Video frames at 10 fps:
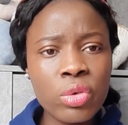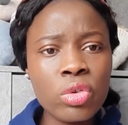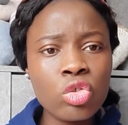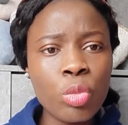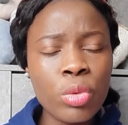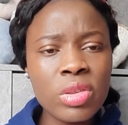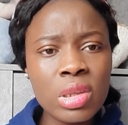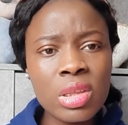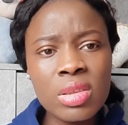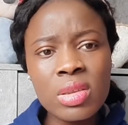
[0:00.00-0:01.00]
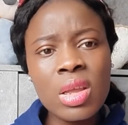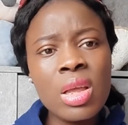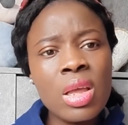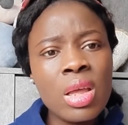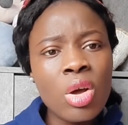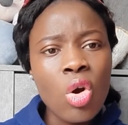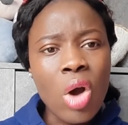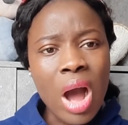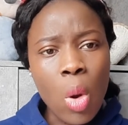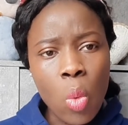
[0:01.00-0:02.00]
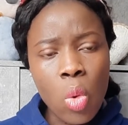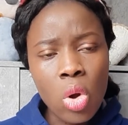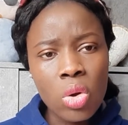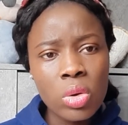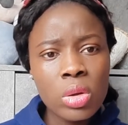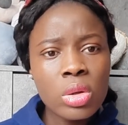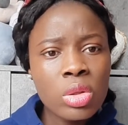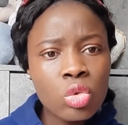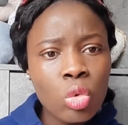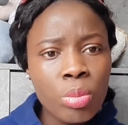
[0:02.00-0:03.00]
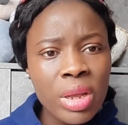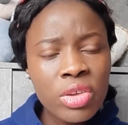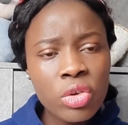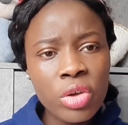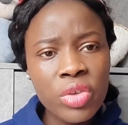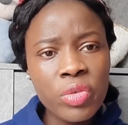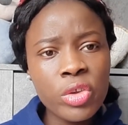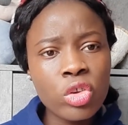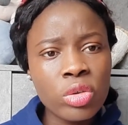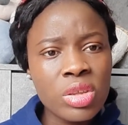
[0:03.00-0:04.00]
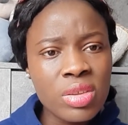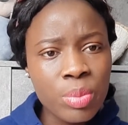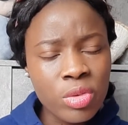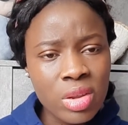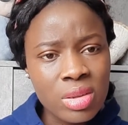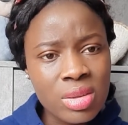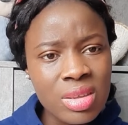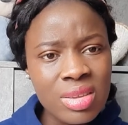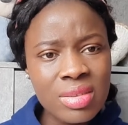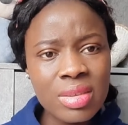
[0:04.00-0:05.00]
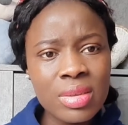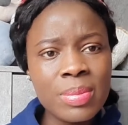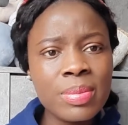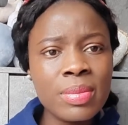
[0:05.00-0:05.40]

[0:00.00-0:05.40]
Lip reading: You're supporting his or her work to make your verification process easy.